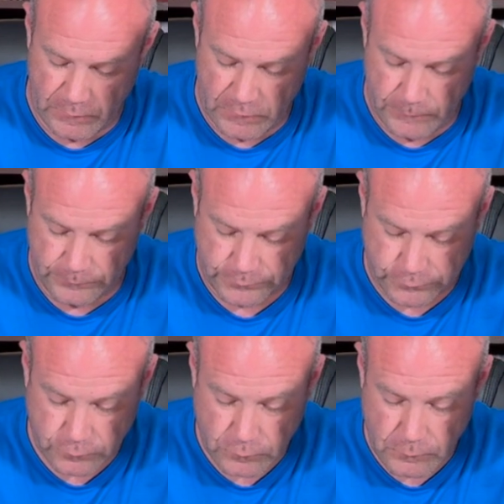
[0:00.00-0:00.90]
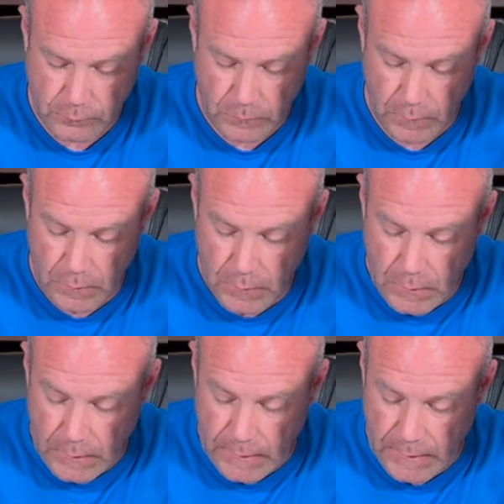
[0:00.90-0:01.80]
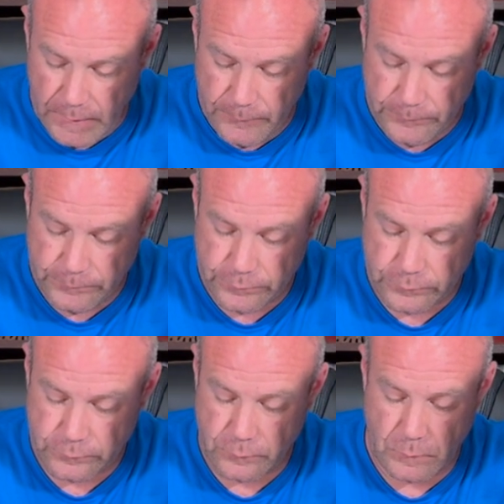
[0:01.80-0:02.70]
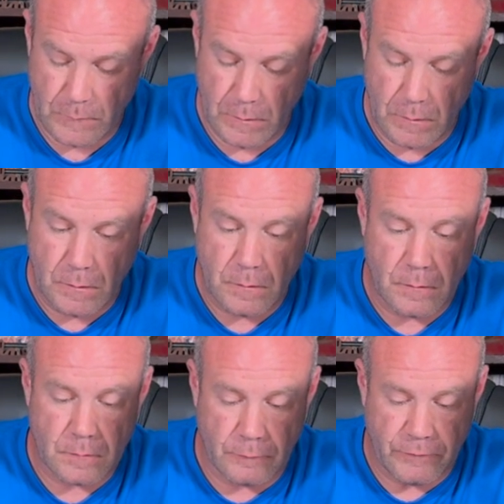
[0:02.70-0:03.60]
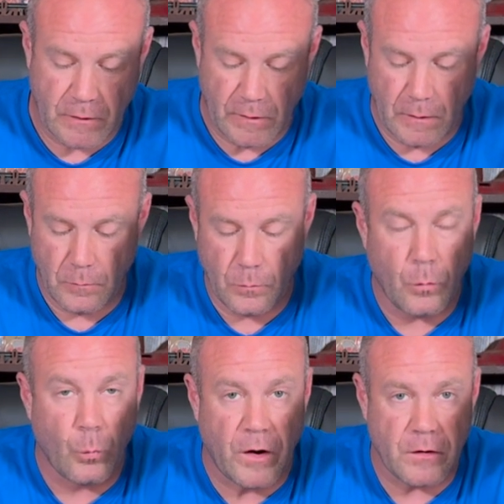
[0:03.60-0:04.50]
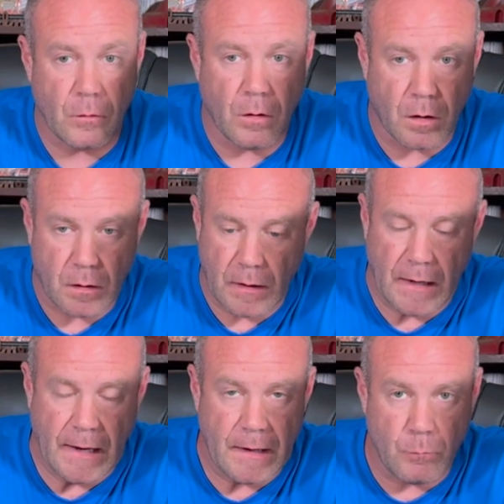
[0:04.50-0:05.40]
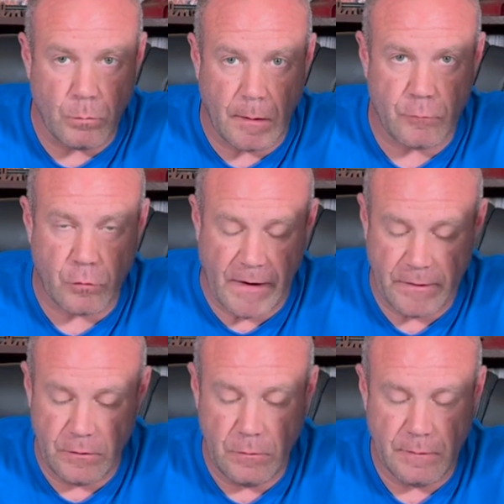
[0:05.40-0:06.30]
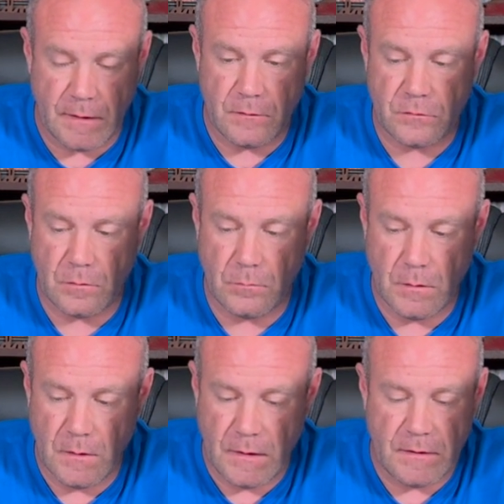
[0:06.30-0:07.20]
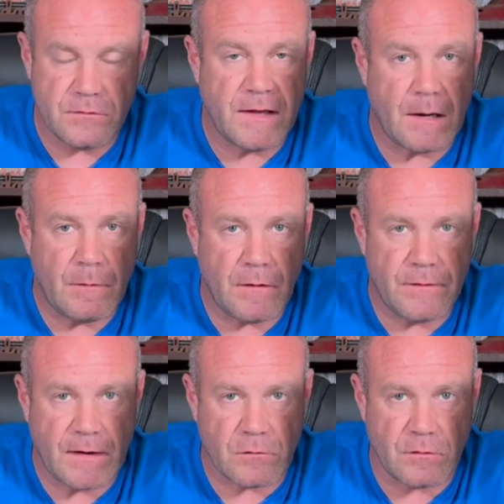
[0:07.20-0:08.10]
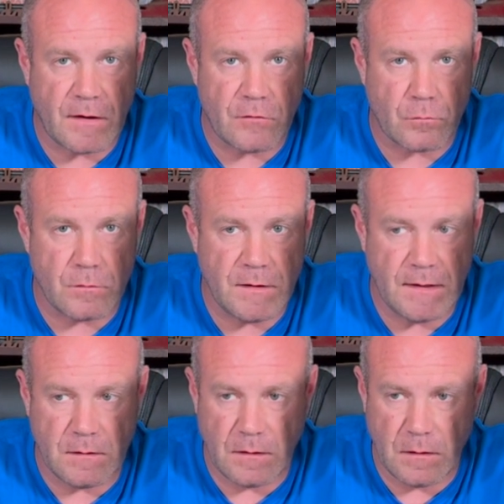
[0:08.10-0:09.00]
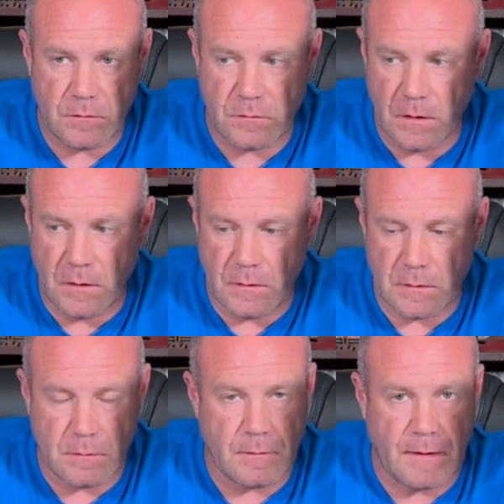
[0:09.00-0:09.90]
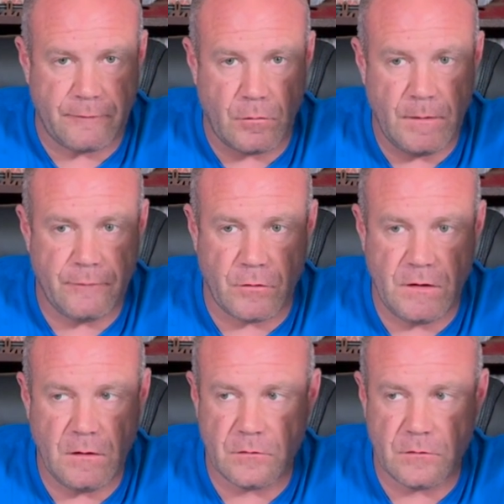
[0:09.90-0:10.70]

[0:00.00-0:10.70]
to figure out where you are, I'm trying to do that. And so it's not about the exercise routine. It's like for me, for years, I was able to take my